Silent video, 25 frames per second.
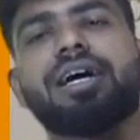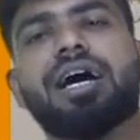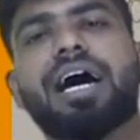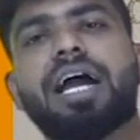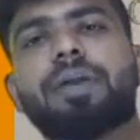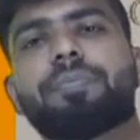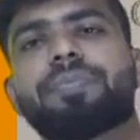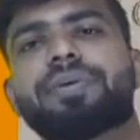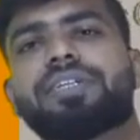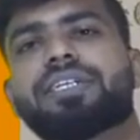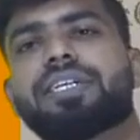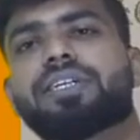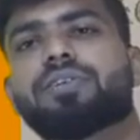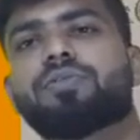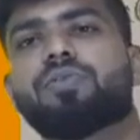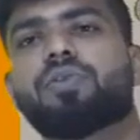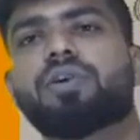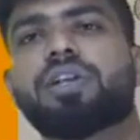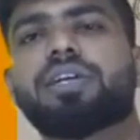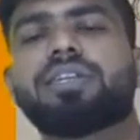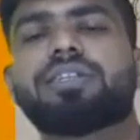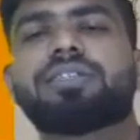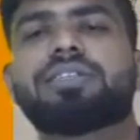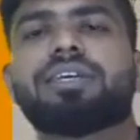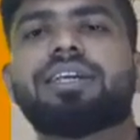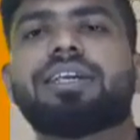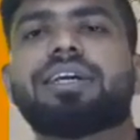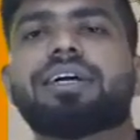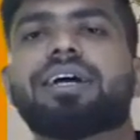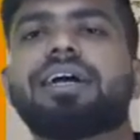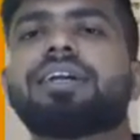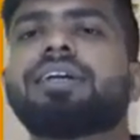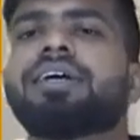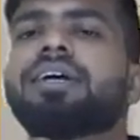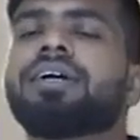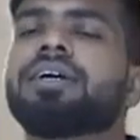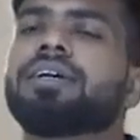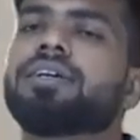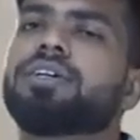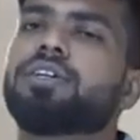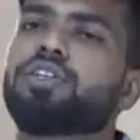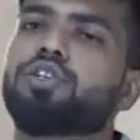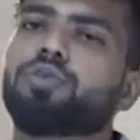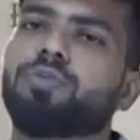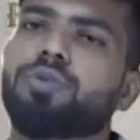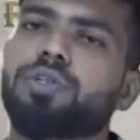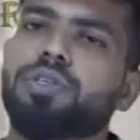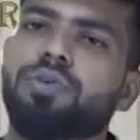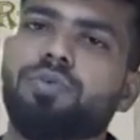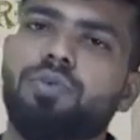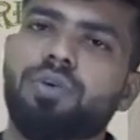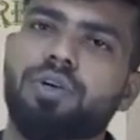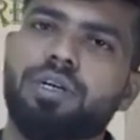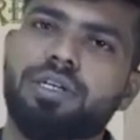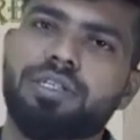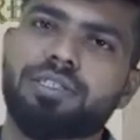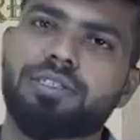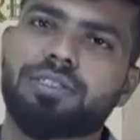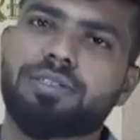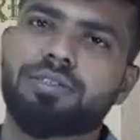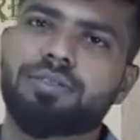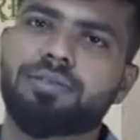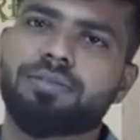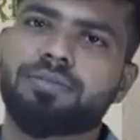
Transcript: administration overheads, selling and distribution overheads.